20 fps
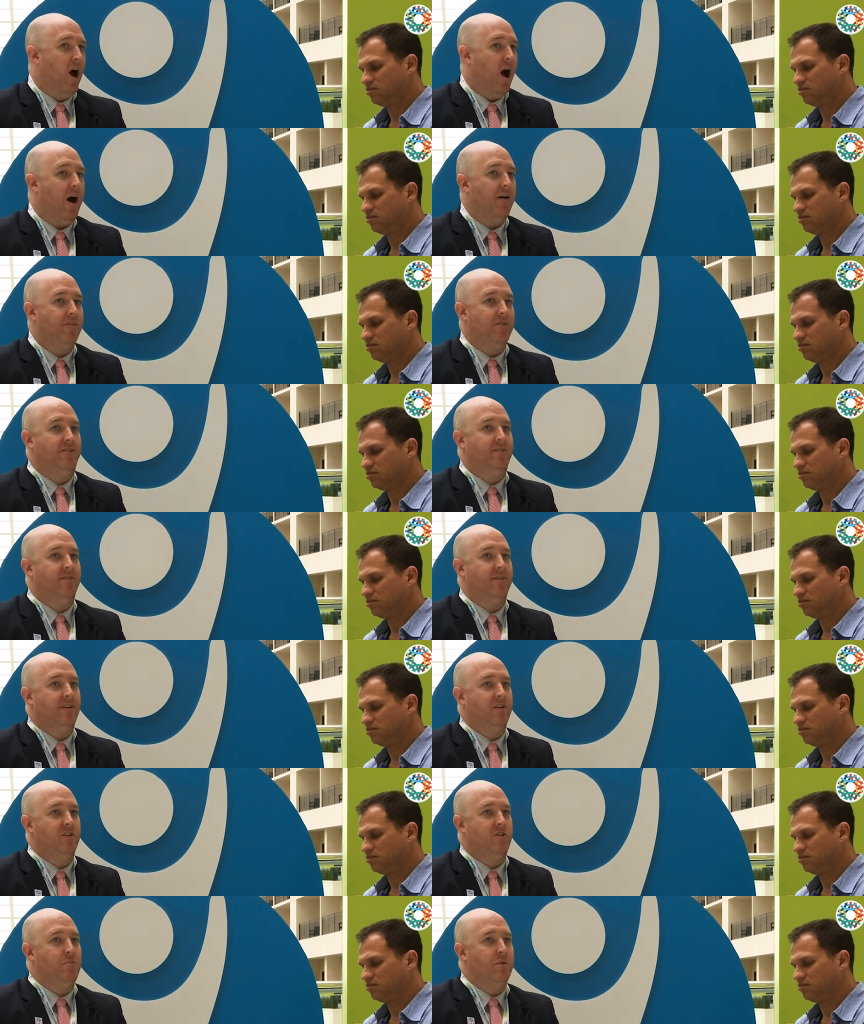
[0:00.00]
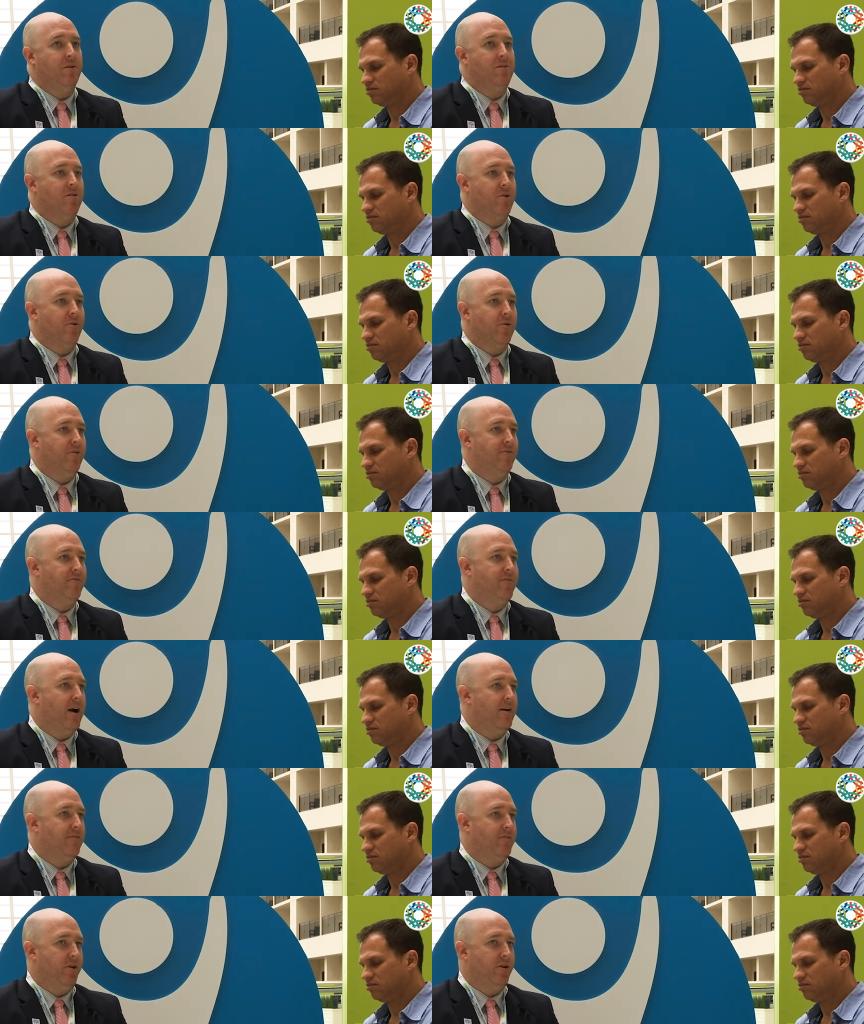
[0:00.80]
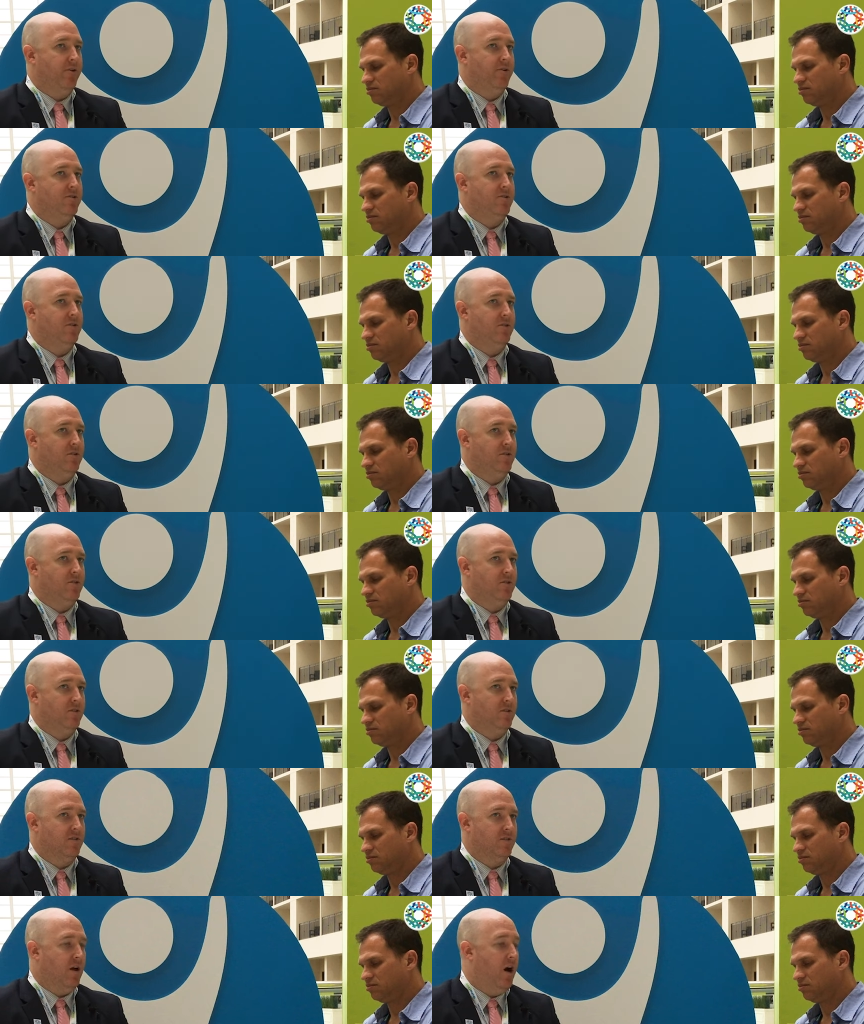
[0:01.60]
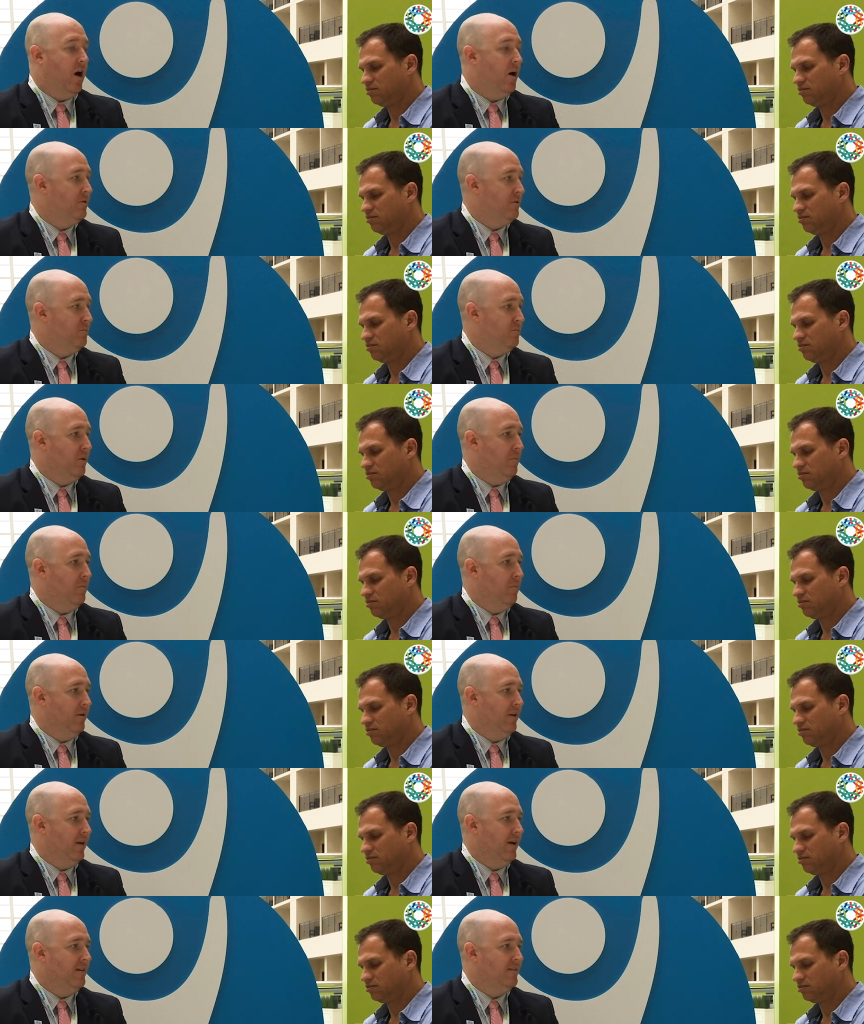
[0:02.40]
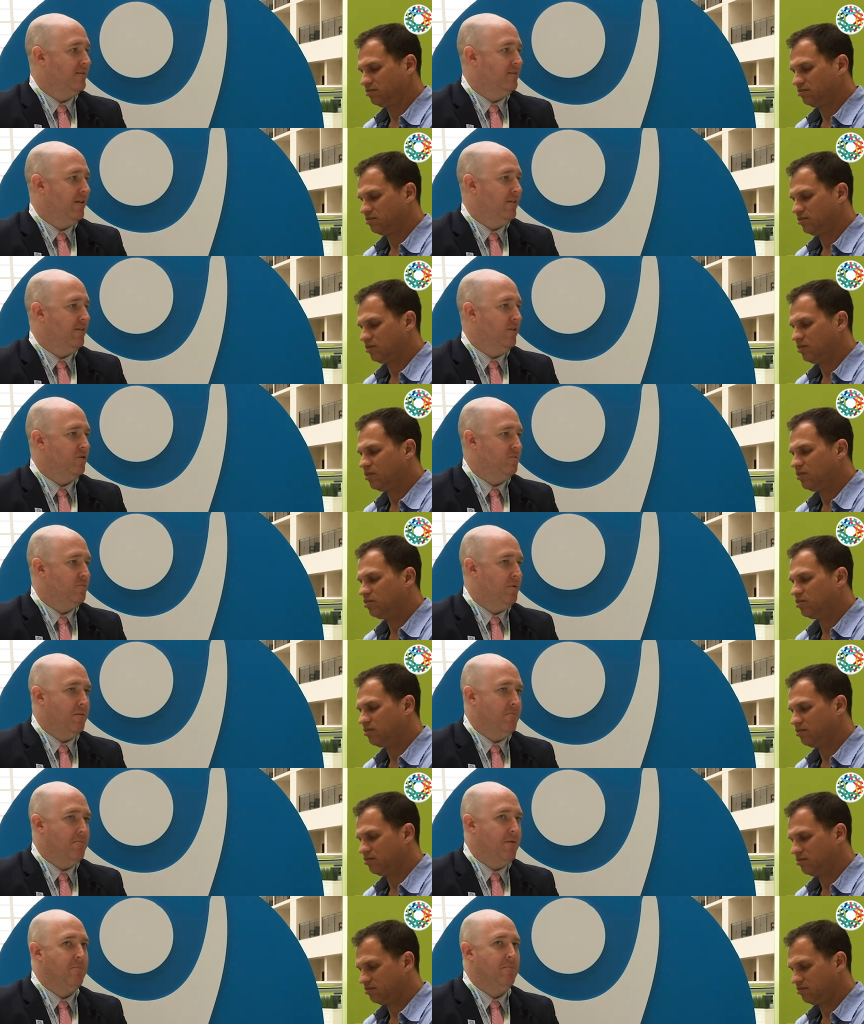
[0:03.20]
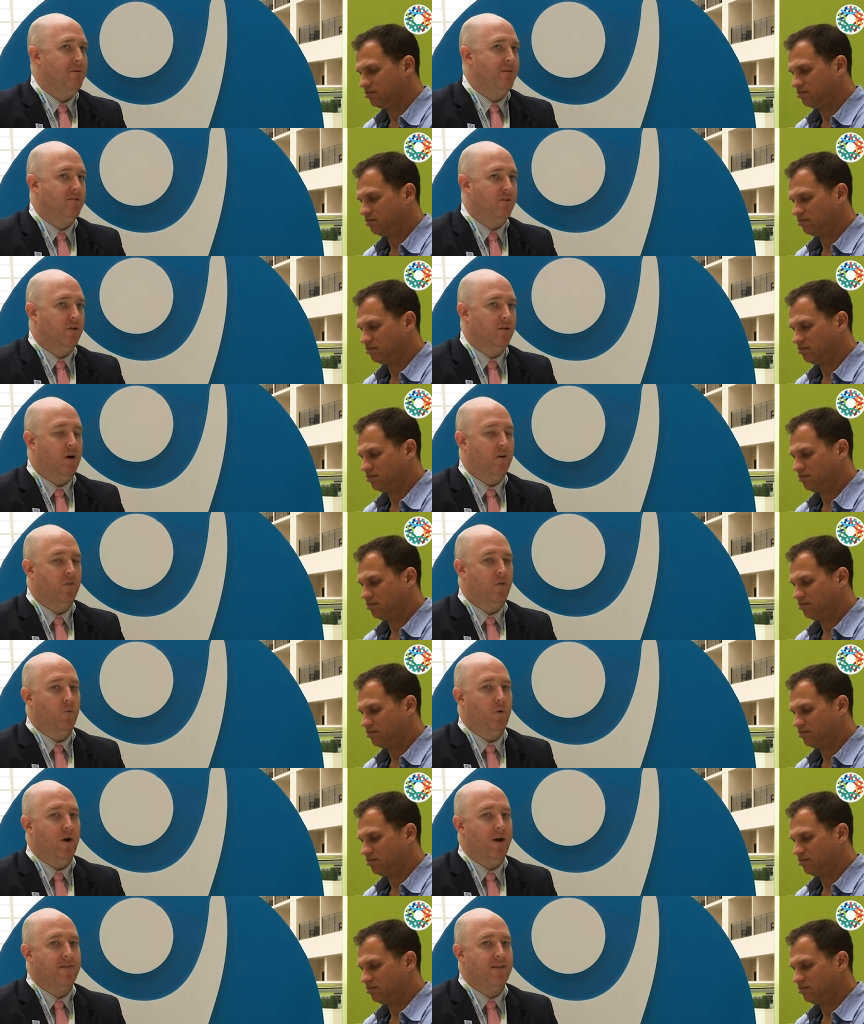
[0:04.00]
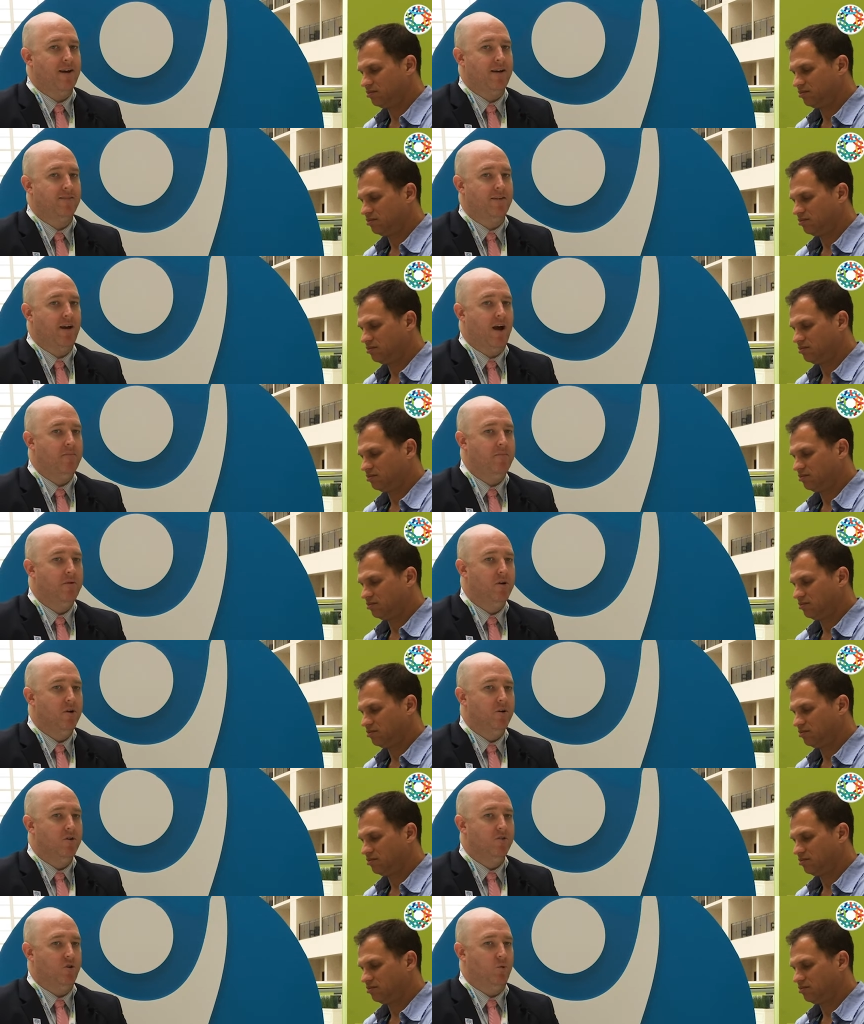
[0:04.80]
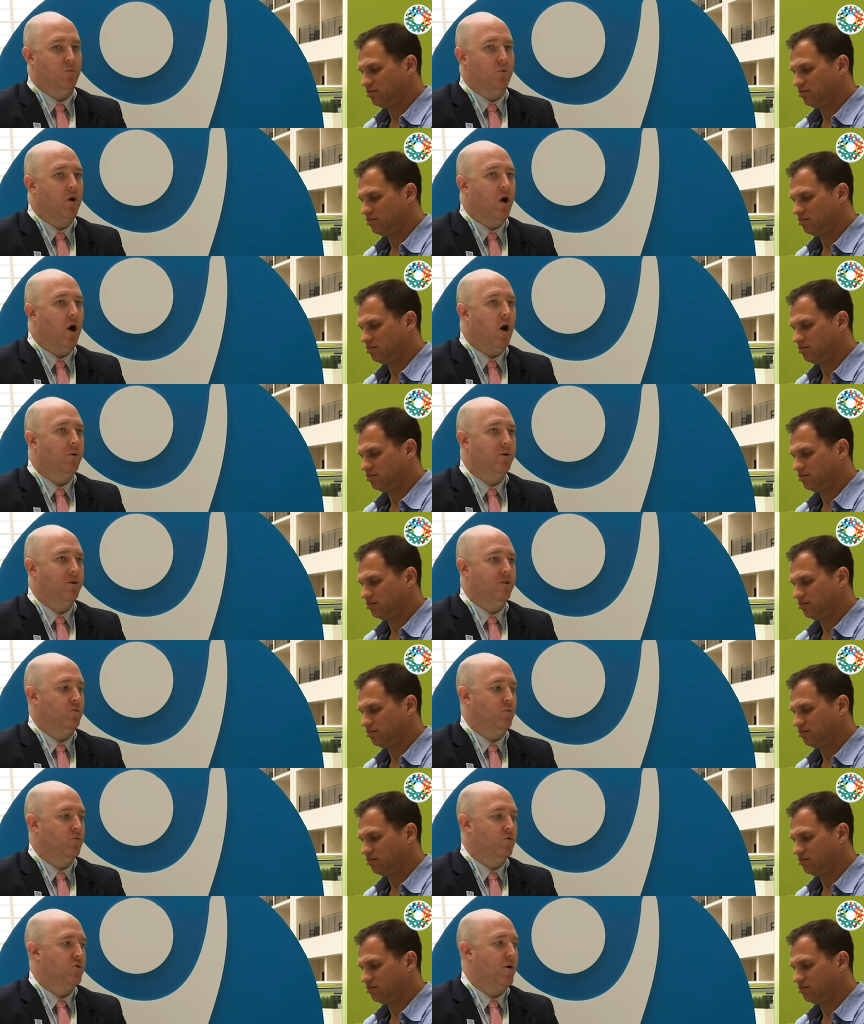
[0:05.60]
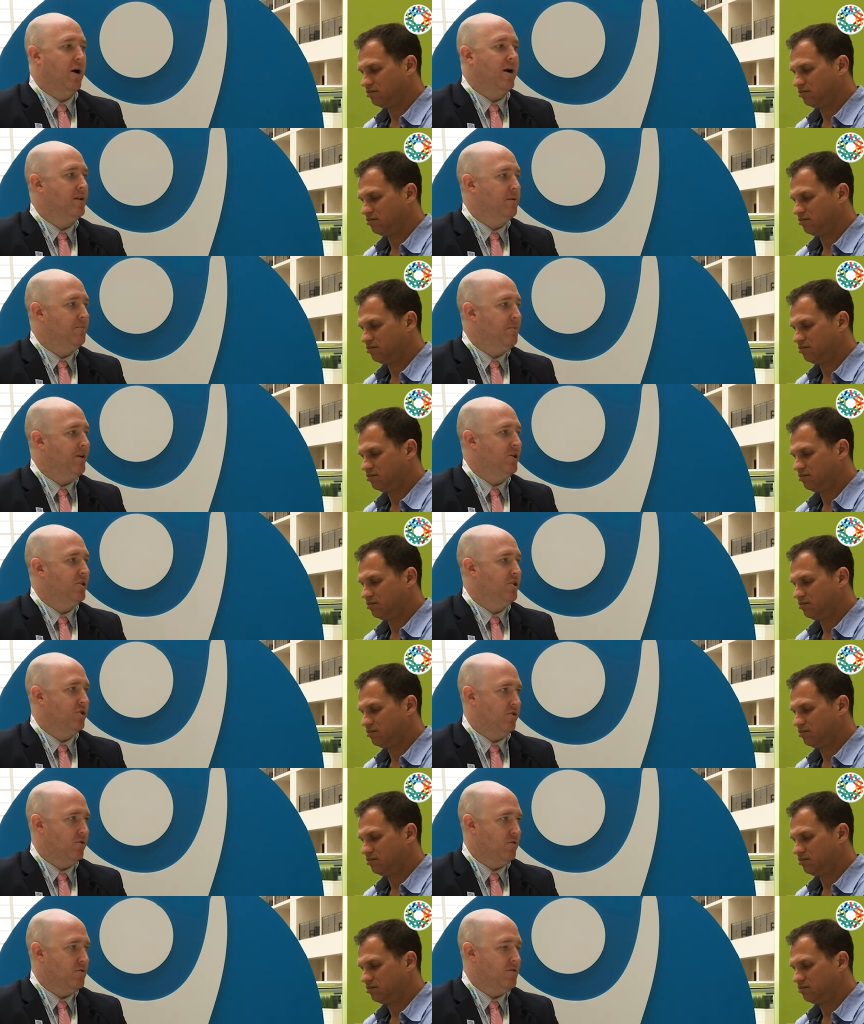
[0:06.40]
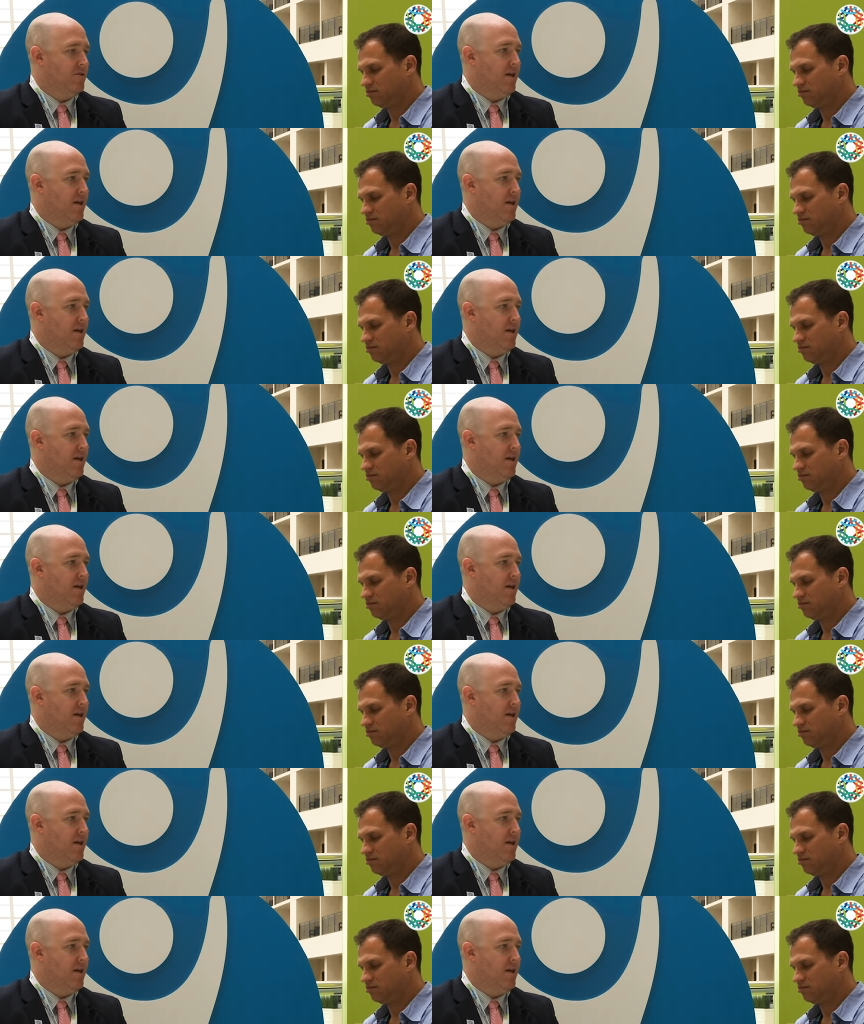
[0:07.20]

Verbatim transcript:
Speaker 1: Obviously, it's been 35 years since this law was put in place, and there's been amendments along the way that time. So we're always trying to make sure